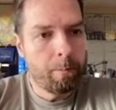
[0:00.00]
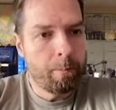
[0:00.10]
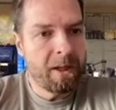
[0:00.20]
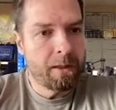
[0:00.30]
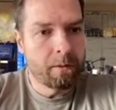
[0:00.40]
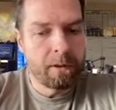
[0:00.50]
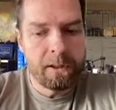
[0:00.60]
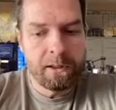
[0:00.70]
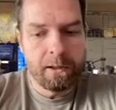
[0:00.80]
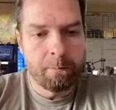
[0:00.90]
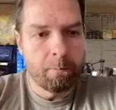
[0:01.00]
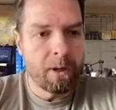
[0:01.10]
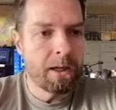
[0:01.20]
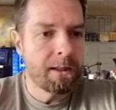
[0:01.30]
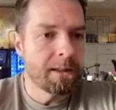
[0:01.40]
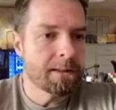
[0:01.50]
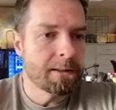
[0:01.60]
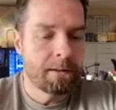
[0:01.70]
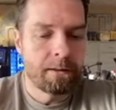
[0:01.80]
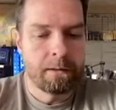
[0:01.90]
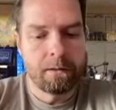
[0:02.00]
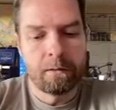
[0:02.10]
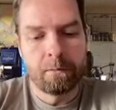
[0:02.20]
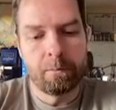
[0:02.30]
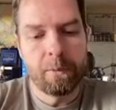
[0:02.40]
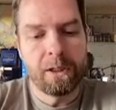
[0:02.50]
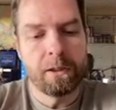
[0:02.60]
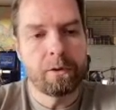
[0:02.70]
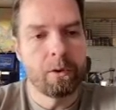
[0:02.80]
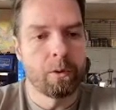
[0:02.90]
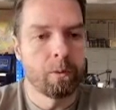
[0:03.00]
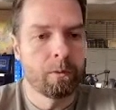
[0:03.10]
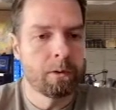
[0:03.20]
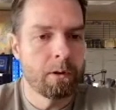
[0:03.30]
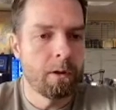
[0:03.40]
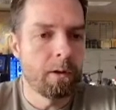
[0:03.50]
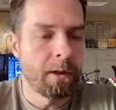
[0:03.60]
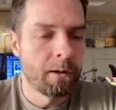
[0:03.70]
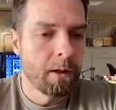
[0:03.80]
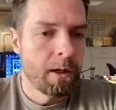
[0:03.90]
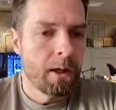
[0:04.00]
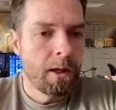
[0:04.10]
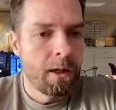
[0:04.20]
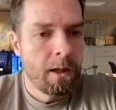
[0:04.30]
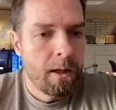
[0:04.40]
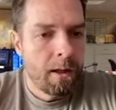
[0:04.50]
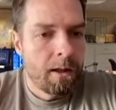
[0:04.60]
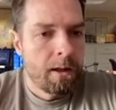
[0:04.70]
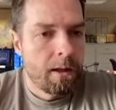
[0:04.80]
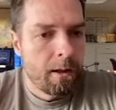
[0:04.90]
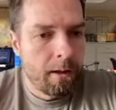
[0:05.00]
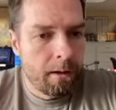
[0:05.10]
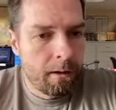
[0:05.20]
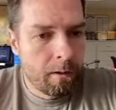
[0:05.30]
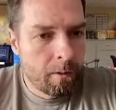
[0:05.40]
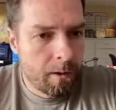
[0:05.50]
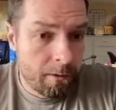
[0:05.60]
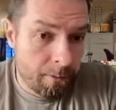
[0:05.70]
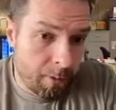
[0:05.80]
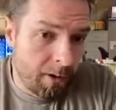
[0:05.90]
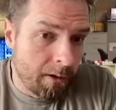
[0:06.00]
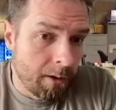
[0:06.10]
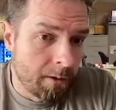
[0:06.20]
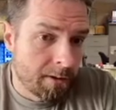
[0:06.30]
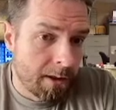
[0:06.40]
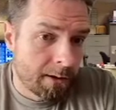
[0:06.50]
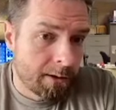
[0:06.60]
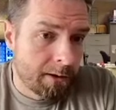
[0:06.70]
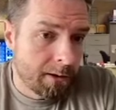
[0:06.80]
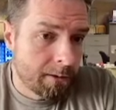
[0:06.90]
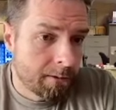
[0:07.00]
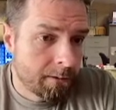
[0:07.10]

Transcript: B3 minus B2. Okay, there you go. It was pretty close, actually, though.